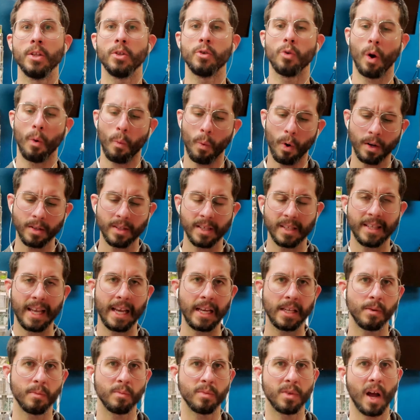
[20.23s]
And so I wanted to
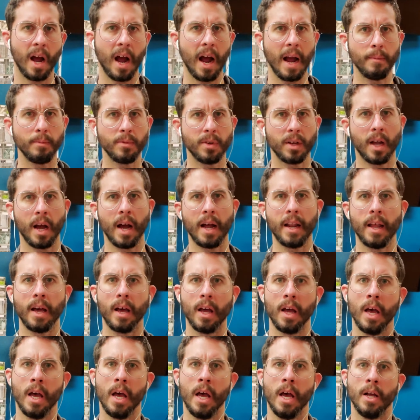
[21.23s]
take some time to kind
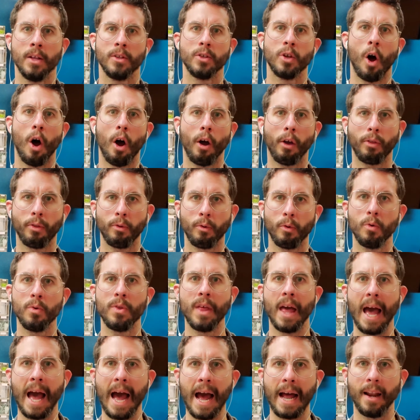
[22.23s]
of talk through
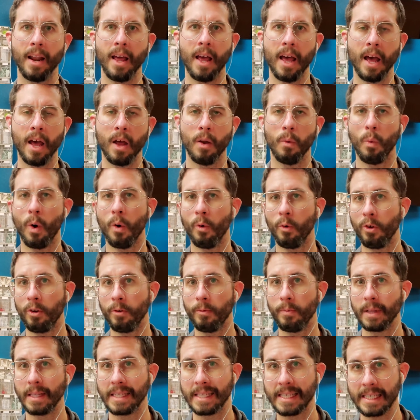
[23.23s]
that and what
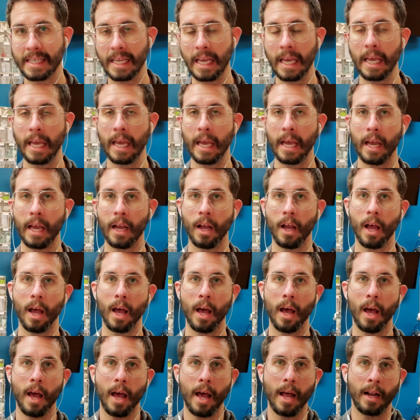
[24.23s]
we've been seeing
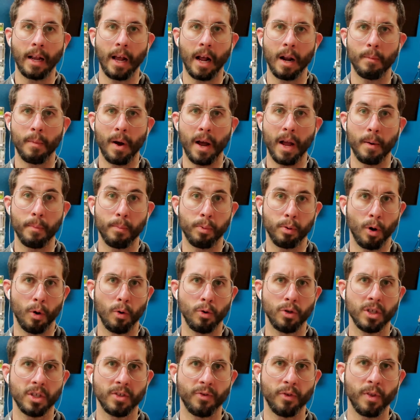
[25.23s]
and, and kind of my
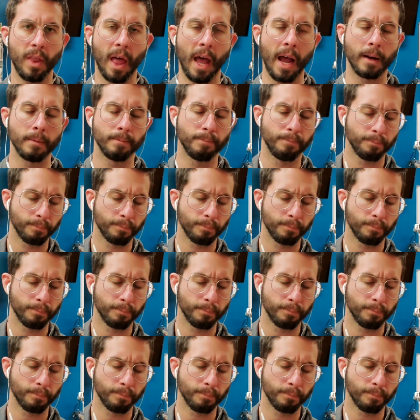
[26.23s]
approaches for that.